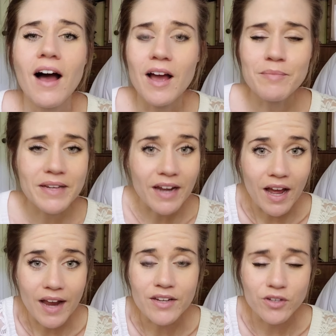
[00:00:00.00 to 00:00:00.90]
I mean,
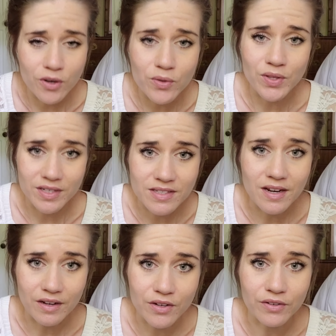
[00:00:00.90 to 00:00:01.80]
I know that it's
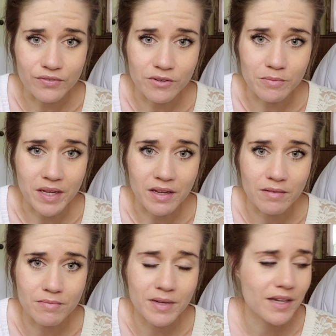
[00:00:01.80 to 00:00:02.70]
not good for me.
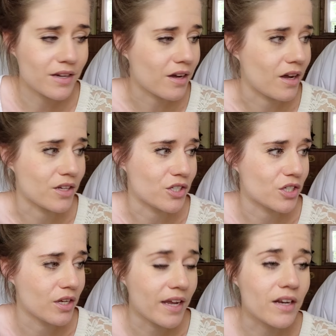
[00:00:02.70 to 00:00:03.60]
My gosh.
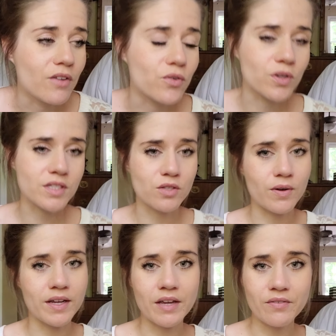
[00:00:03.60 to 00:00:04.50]
And of course, so
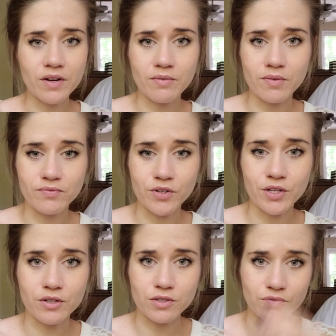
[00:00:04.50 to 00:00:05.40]
I gave it up for
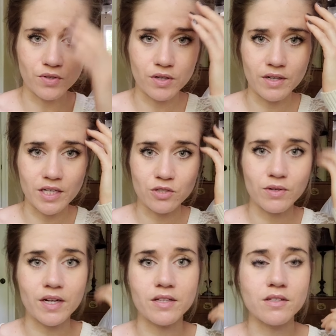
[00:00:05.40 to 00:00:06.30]
years for
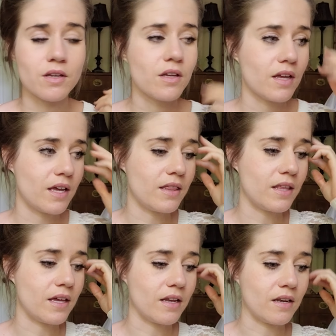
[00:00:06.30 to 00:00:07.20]
gastritis. And
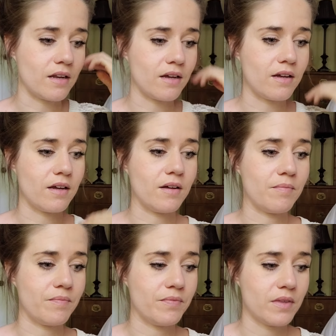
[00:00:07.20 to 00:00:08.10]
then
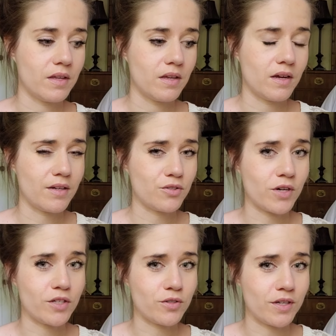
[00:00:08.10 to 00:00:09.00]
I
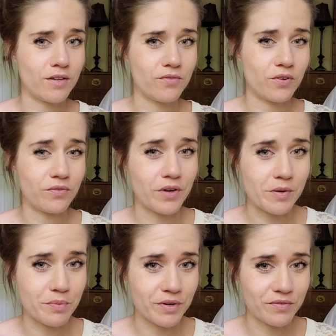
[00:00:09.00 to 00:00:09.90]
tried drinking it for a very
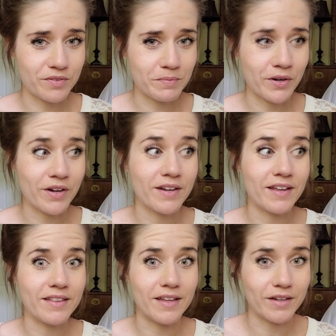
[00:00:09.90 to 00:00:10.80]
brief period,
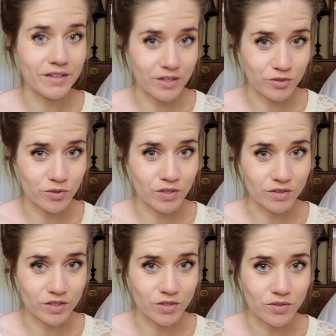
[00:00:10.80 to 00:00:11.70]
and then the adrenal
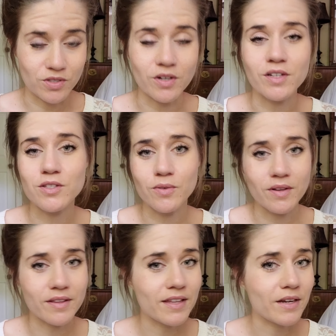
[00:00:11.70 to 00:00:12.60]
issues started. So
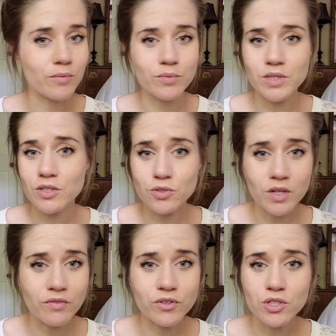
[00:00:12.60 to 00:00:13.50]
then I didn't drink
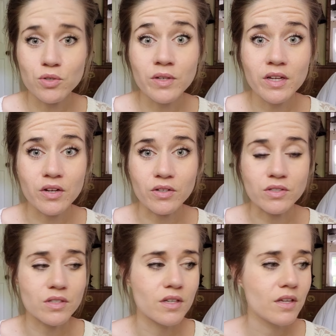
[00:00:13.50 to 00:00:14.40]
it for 2 years.